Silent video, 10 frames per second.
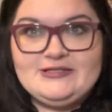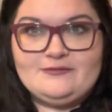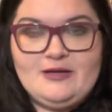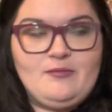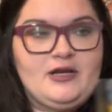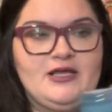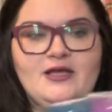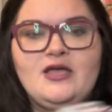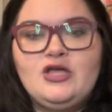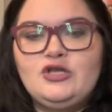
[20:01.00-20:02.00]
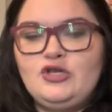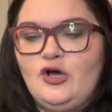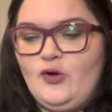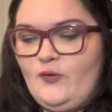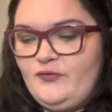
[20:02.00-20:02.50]
of my money.
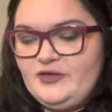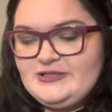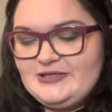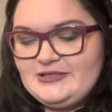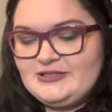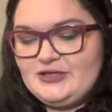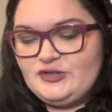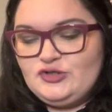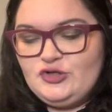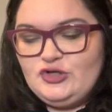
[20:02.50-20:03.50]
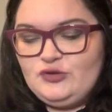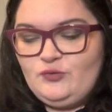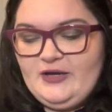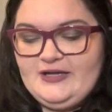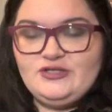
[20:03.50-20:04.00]
No, this is such a good
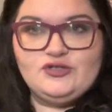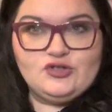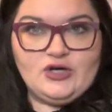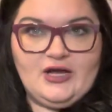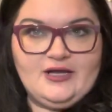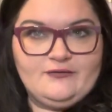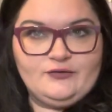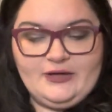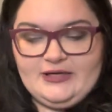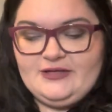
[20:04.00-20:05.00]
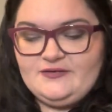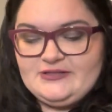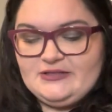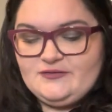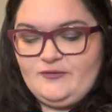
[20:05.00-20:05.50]
way to try a variety of
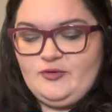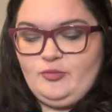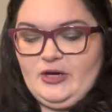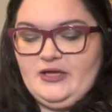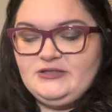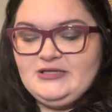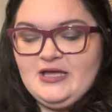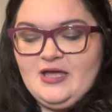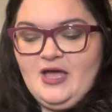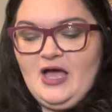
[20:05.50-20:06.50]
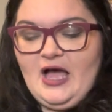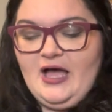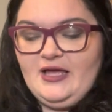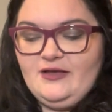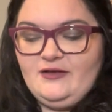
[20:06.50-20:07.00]
scents from the brand.
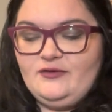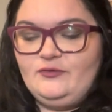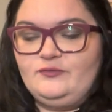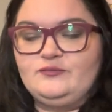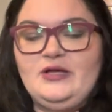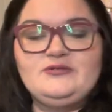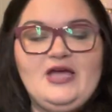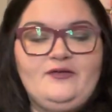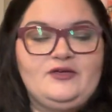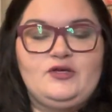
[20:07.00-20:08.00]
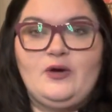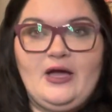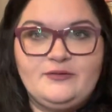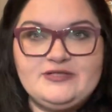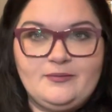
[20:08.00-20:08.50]
I I'm telling you, I
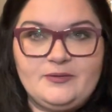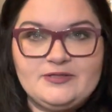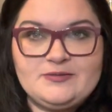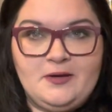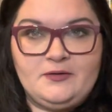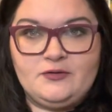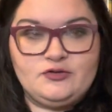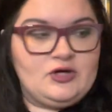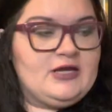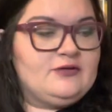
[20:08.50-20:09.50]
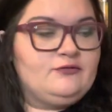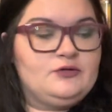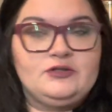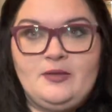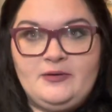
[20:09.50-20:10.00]
was able to smell dragon
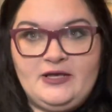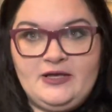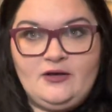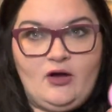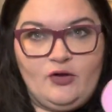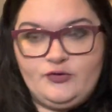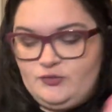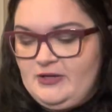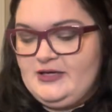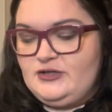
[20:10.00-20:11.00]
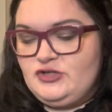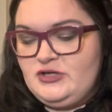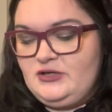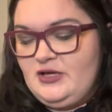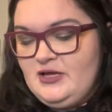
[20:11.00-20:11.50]
fruit lemonade all through my
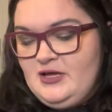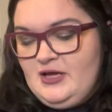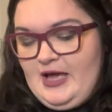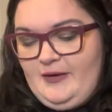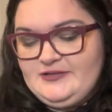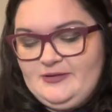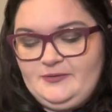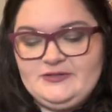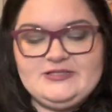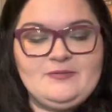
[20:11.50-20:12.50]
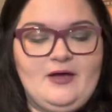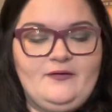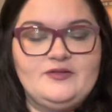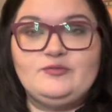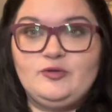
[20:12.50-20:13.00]
kitchen. I was able to smell
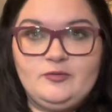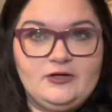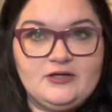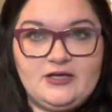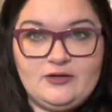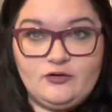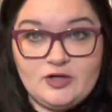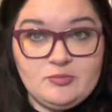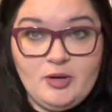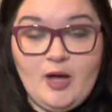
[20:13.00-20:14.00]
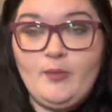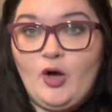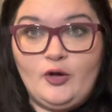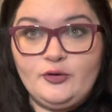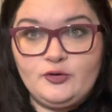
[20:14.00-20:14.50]
this blueberry cream pop
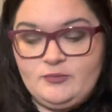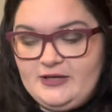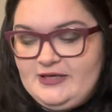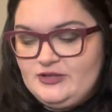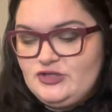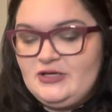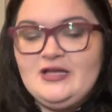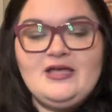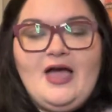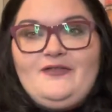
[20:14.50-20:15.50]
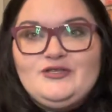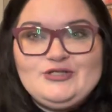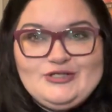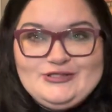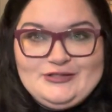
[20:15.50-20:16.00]
all through my kitchen. And these are
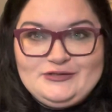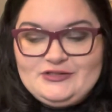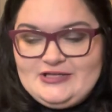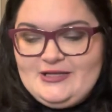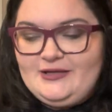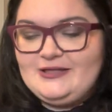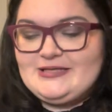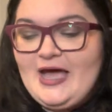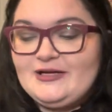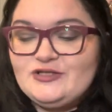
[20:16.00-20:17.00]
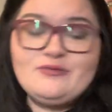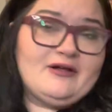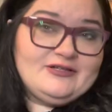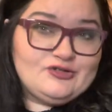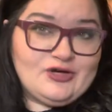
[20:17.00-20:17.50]
just a little daylights. I just
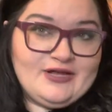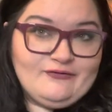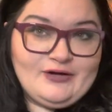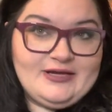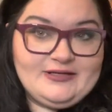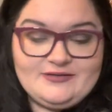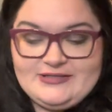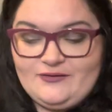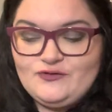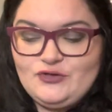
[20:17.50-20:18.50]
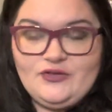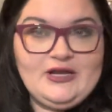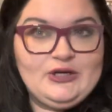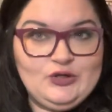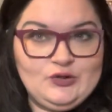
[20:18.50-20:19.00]
wanted to try a variety of scents so that
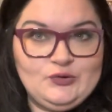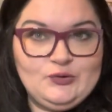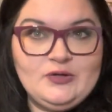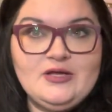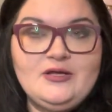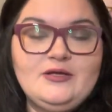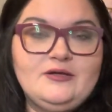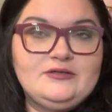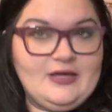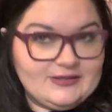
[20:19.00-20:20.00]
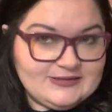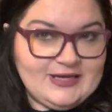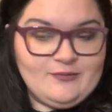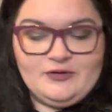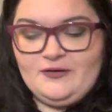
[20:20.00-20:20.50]
I knew next
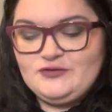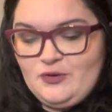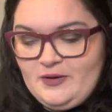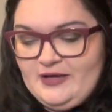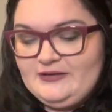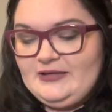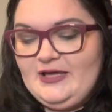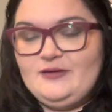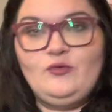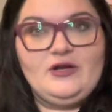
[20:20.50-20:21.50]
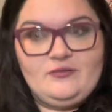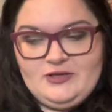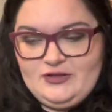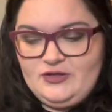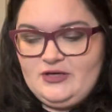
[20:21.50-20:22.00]
time when I was going online what I'd be
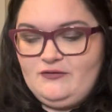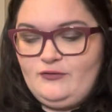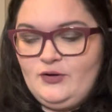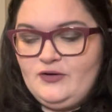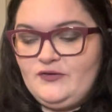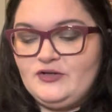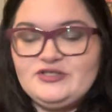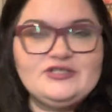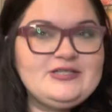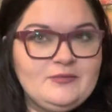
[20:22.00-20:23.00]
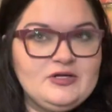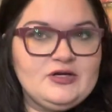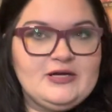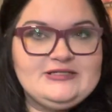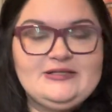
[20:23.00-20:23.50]
looking for. There's still some in here
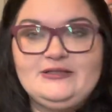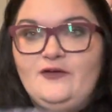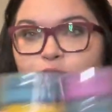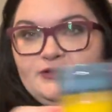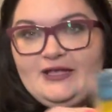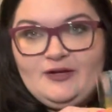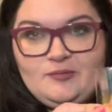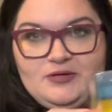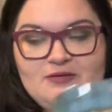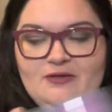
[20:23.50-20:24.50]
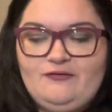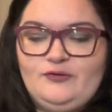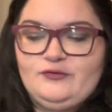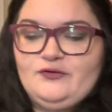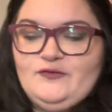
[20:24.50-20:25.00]
I didn't love, but that'll be in my
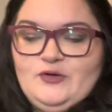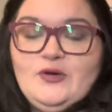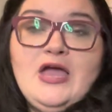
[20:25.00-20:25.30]
full review.